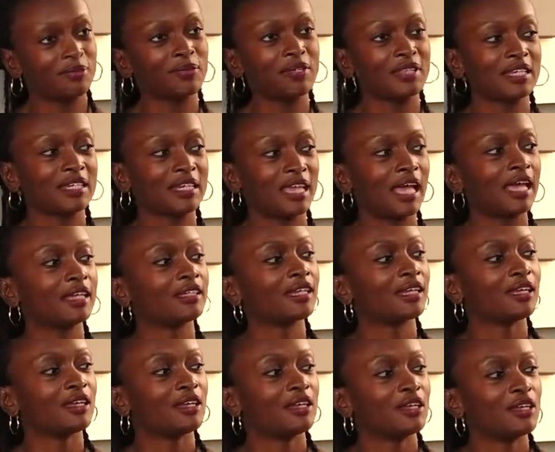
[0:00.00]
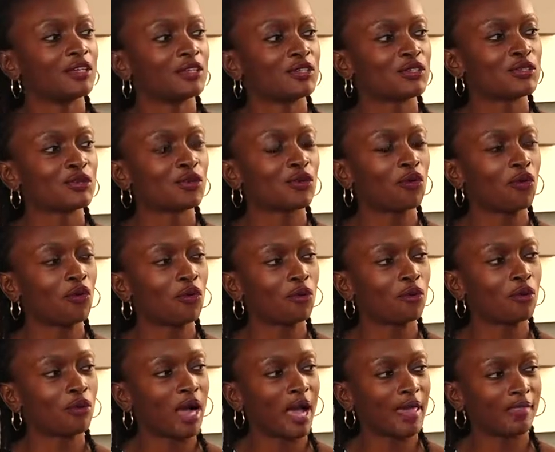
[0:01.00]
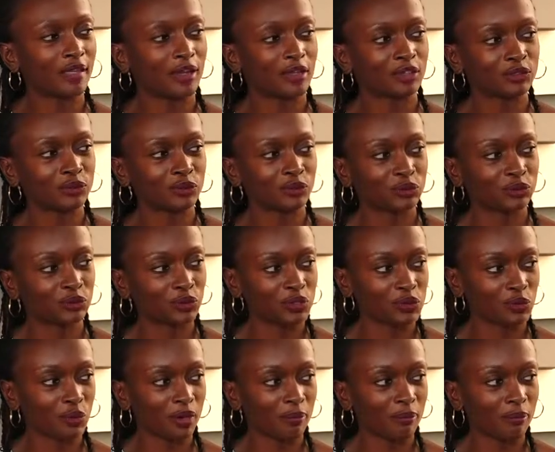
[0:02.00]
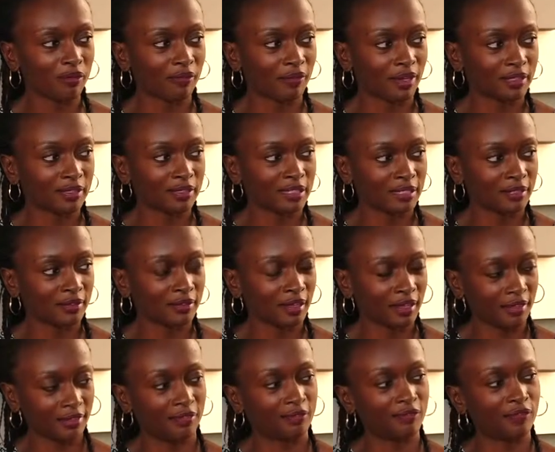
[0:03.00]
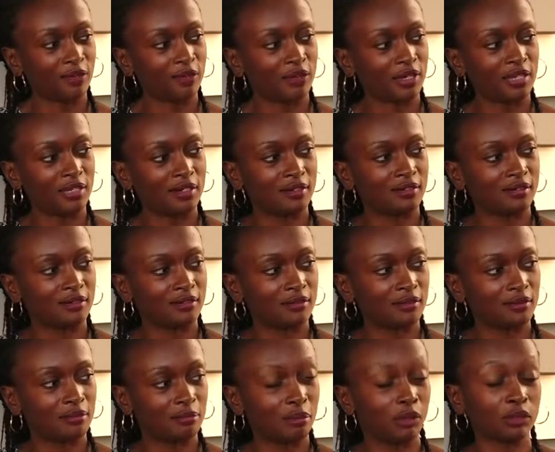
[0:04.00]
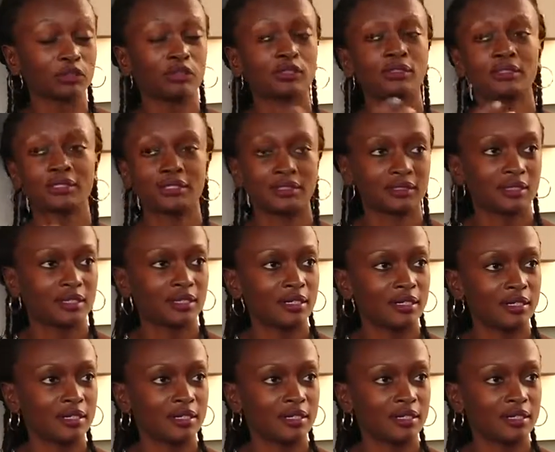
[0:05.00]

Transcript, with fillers: Within Kenya, so other solutions were providing the ethanol in bottles,